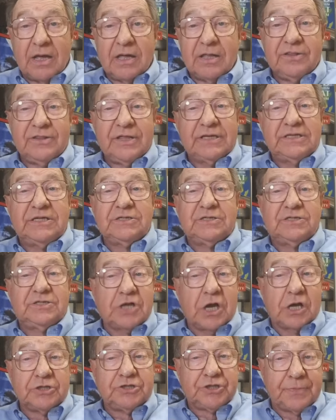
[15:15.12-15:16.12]
This is
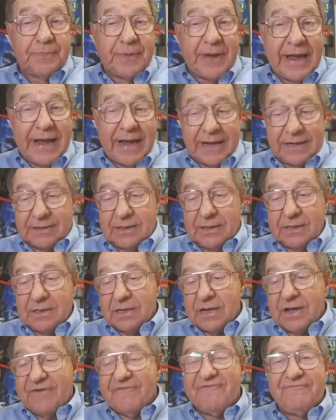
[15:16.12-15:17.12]
Japan
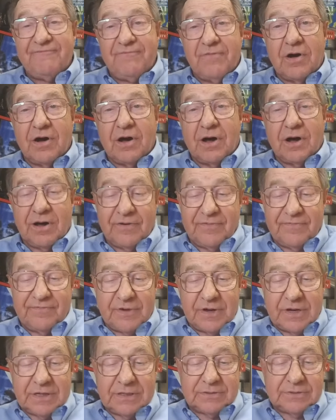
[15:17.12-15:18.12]

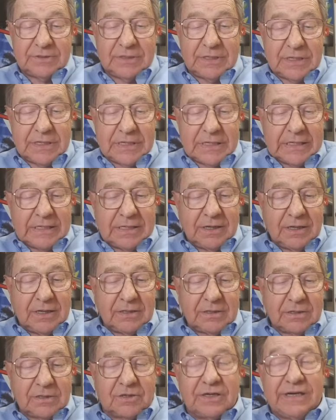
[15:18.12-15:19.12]
of
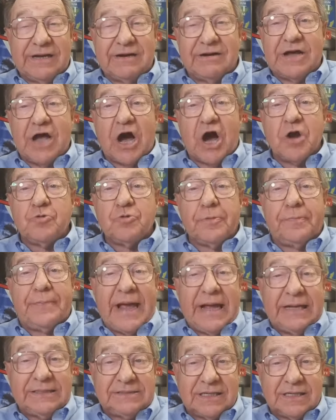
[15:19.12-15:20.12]
clearly
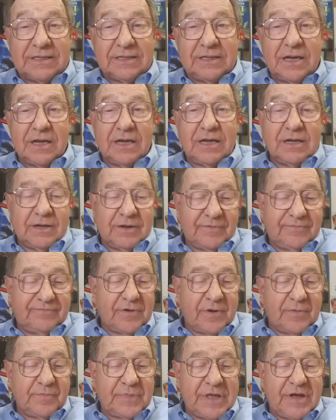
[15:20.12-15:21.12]
unrepentant
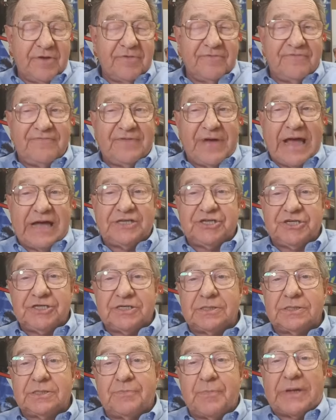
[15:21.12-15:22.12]
from their
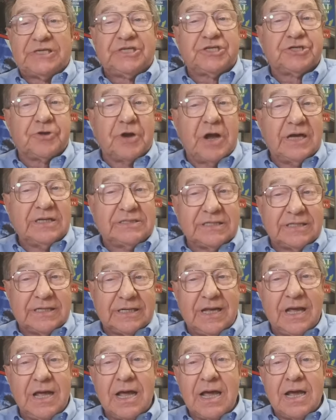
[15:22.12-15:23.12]
fascist
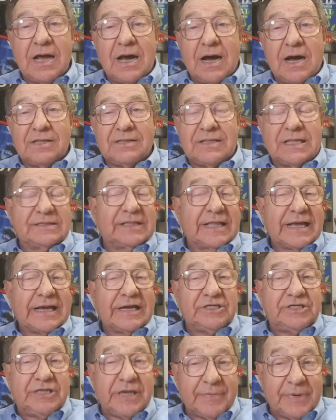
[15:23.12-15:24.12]
monstrosity that they
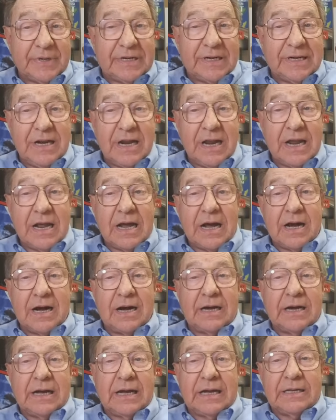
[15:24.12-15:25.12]
exhibited
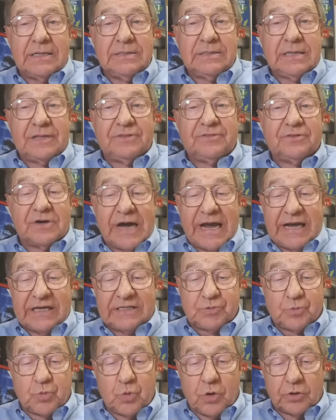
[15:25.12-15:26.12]
in the
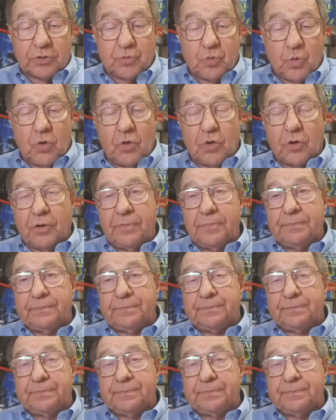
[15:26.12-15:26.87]
last world war.